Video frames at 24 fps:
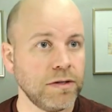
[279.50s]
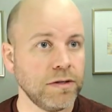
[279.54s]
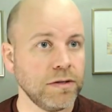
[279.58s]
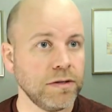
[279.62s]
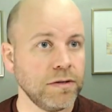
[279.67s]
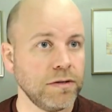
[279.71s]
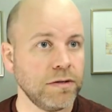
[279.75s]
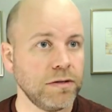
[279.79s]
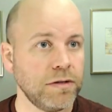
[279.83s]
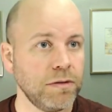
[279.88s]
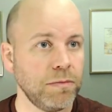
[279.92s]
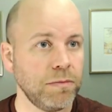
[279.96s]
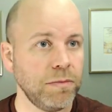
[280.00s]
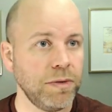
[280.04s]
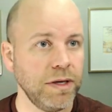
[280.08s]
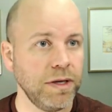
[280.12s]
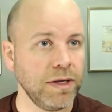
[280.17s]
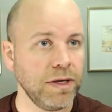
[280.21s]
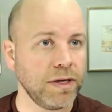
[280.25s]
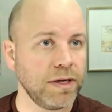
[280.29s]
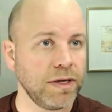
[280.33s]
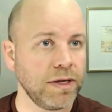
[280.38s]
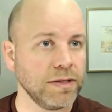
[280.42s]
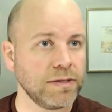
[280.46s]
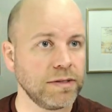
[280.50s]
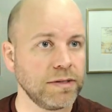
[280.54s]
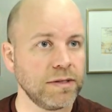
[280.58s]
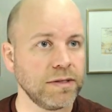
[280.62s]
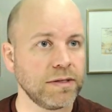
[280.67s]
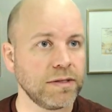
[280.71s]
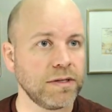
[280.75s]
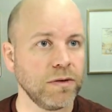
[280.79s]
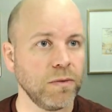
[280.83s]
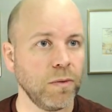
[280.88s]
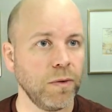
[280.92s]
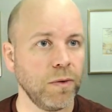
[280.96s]
to be
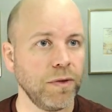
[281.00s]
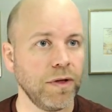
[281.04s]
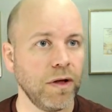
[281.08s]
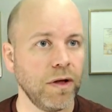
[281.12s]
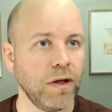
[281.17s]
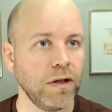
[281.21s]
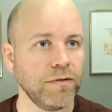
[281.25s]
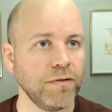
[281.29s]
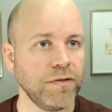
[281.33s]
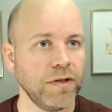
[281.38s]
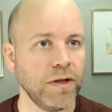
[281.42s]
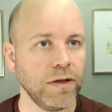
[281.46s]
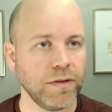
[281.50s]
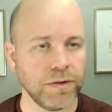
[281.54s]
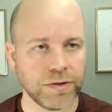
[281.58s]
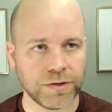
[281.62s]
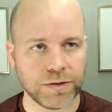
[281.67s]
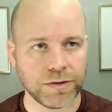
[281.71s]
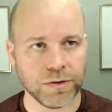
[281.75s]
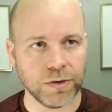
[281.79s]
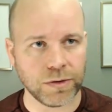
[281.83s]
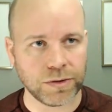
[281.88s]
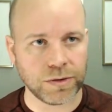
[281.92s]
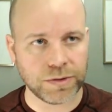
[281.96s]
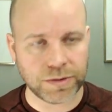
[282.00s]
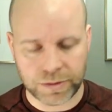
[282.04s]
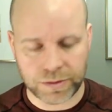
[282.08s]
consistent with all of the other strokes.